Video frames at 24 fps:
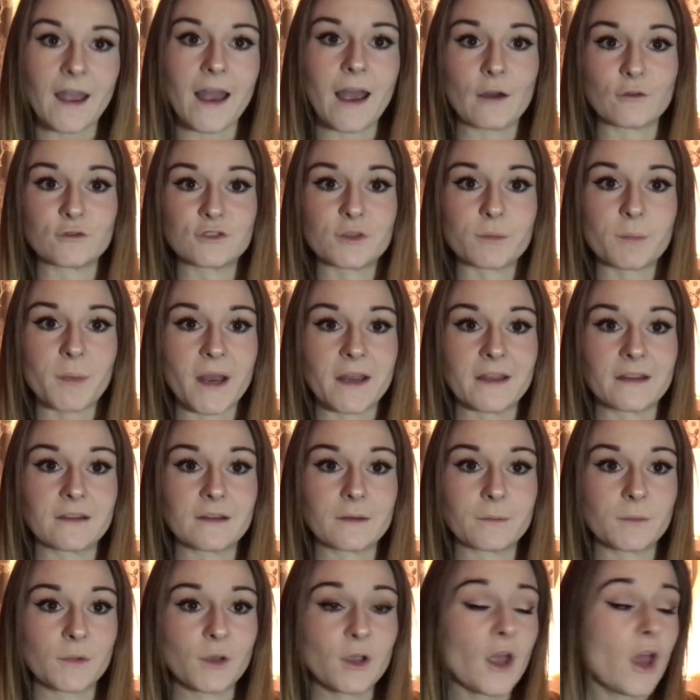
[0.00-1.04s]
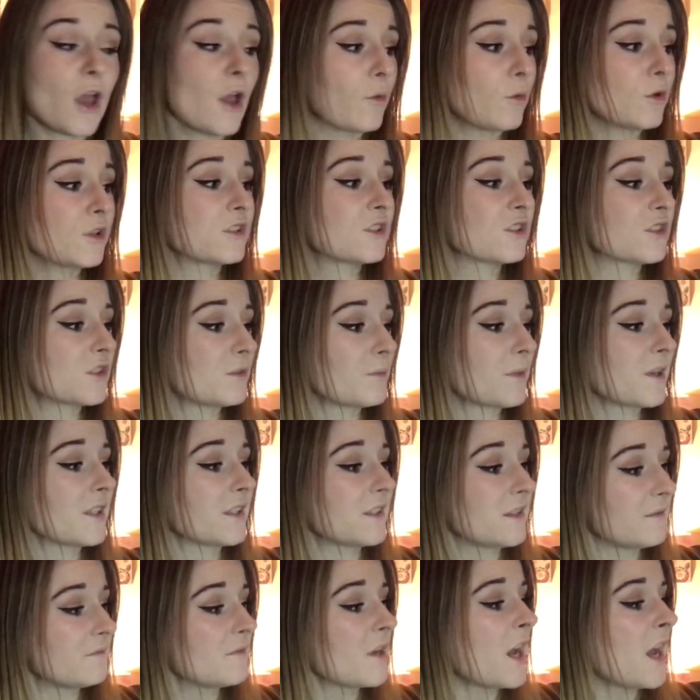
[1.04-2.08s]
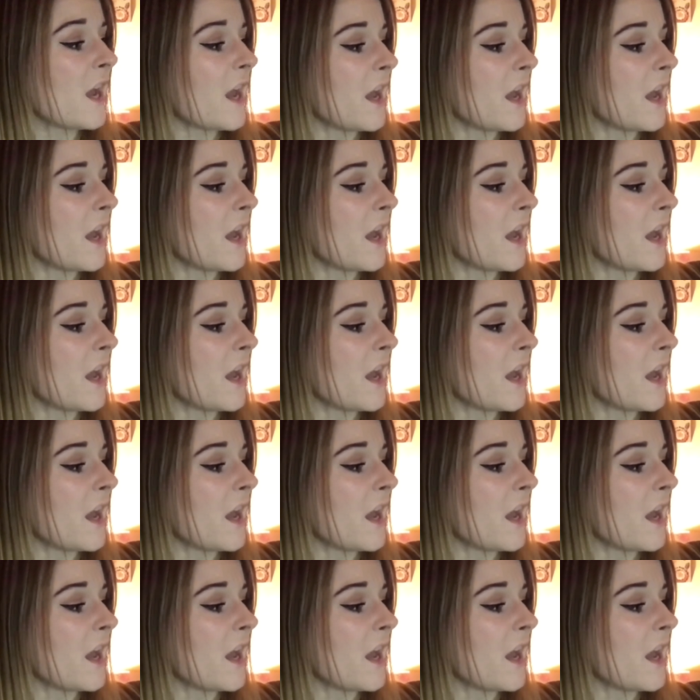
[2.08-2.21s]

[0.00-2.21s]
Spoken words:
how to paint them, which to me